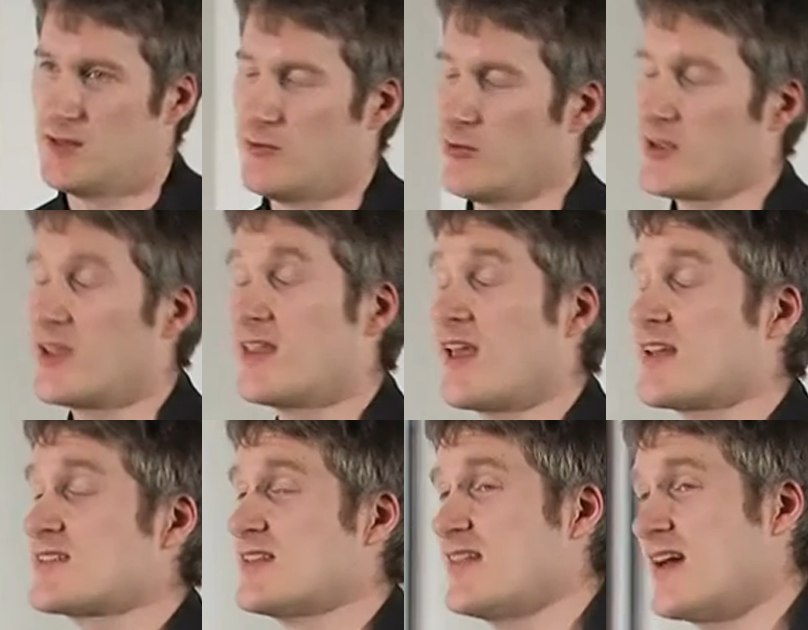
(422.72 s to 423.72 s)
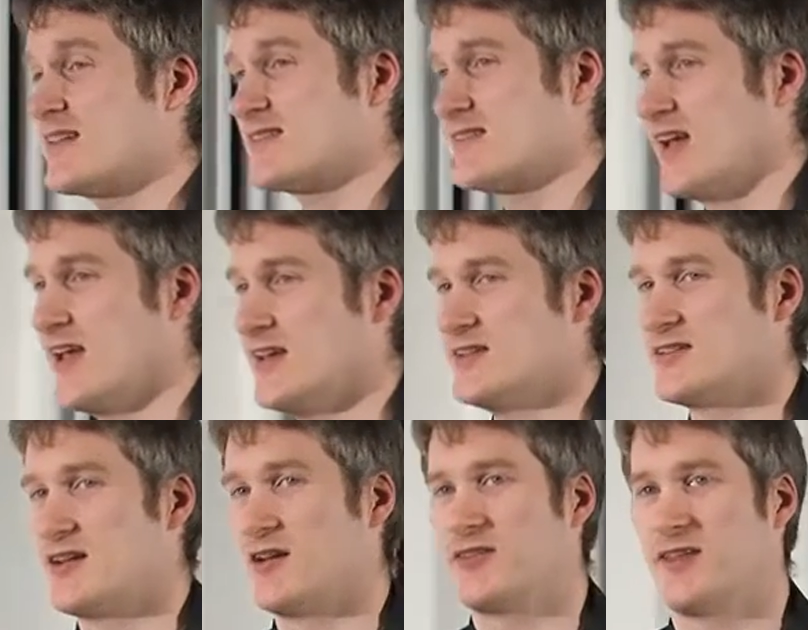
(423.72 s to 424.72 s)
If we can get to that stage,
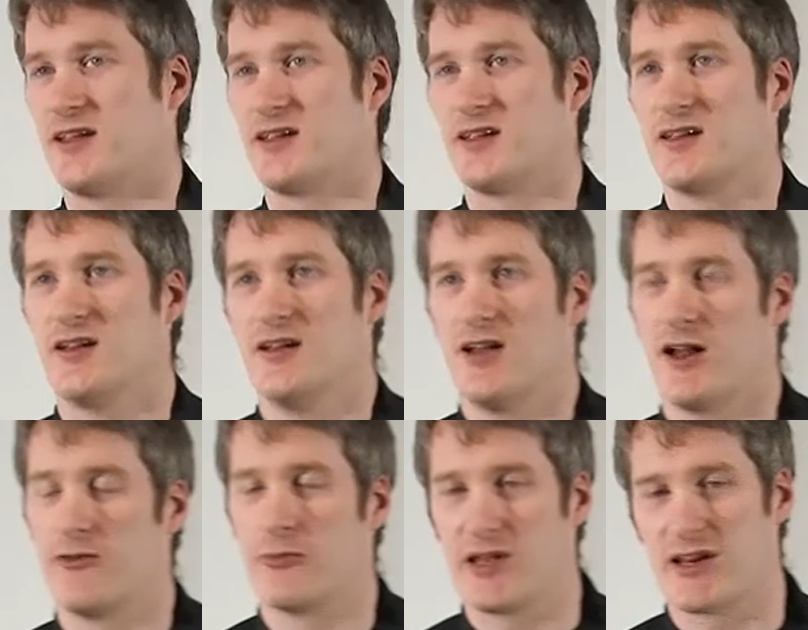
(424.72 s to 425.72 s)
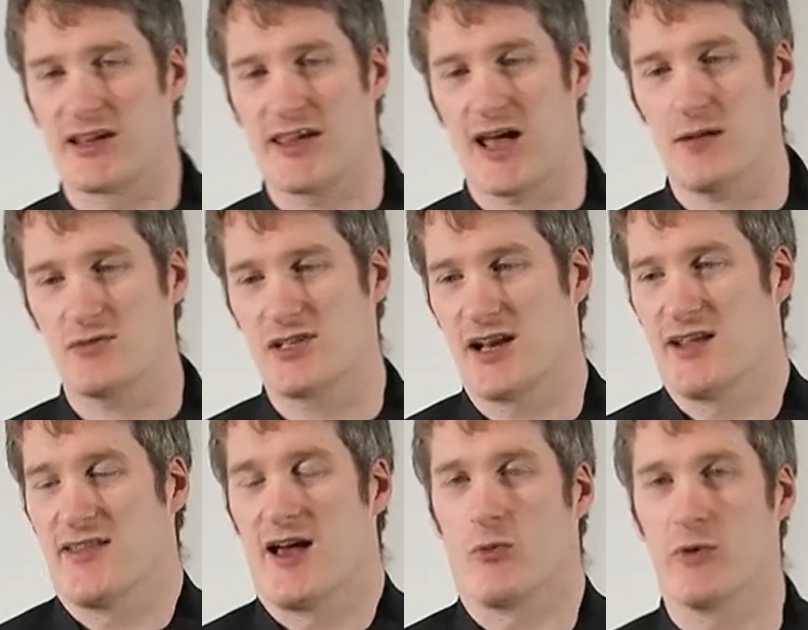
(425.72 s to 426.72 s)
then I think and if we can
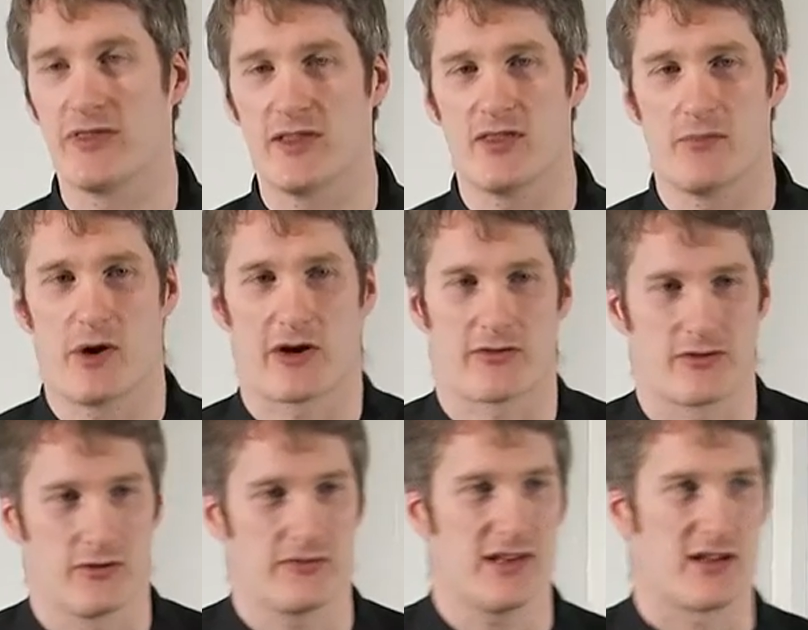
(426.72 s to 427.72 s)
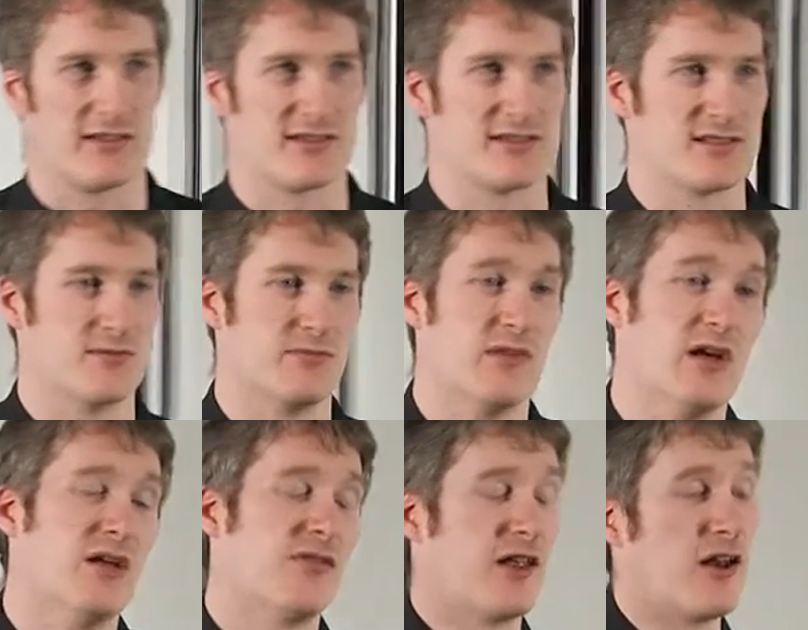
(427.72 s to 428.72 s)
encapsulate that within the Microsoft ecosystem,
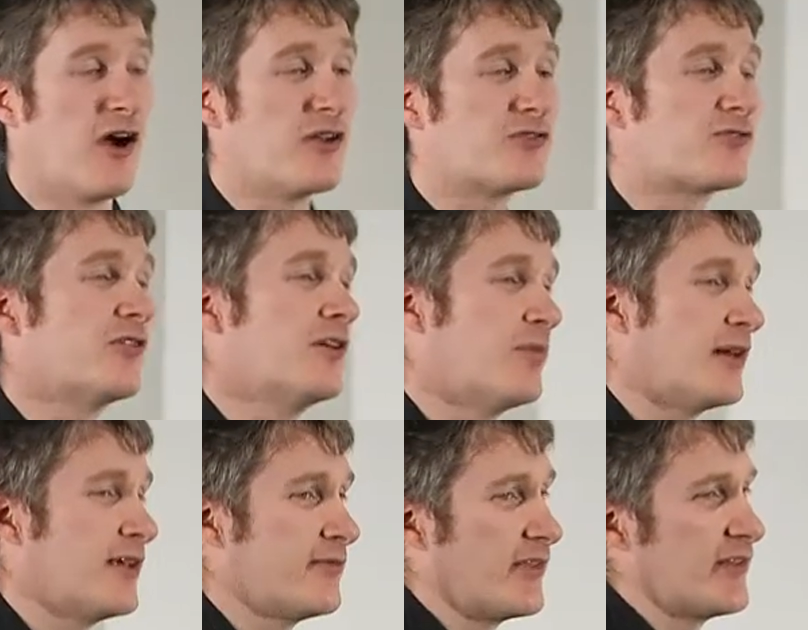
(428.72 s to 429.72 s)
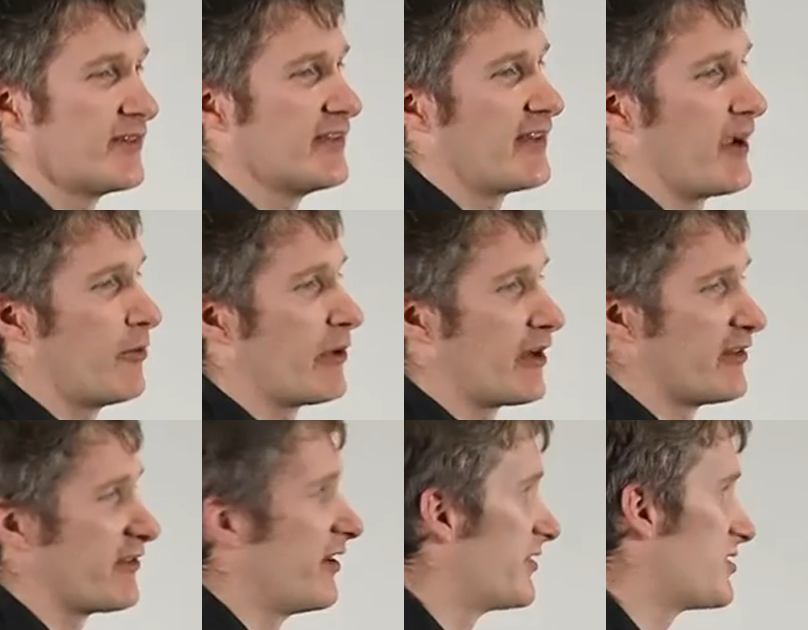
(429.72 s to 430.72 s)
then I truly believe that this is how we're going
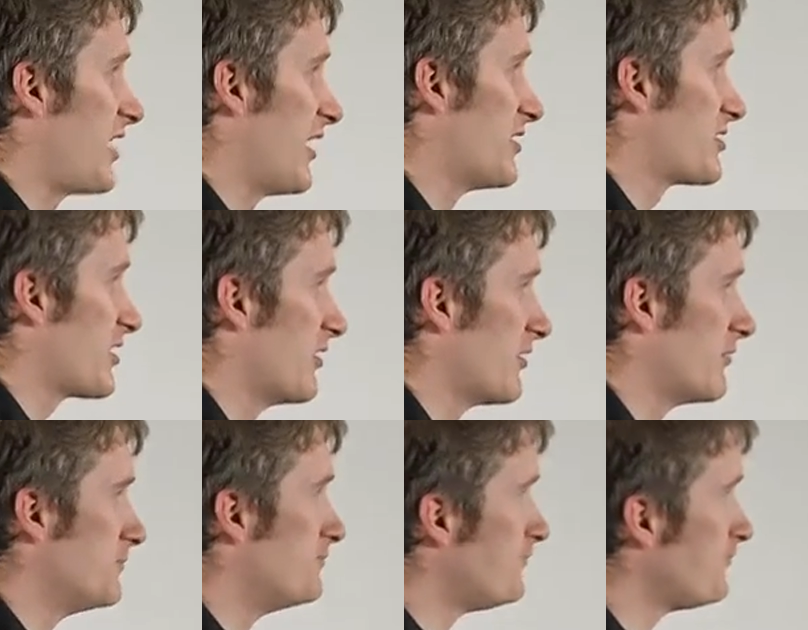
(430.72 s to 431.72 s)
to start to challenge Google.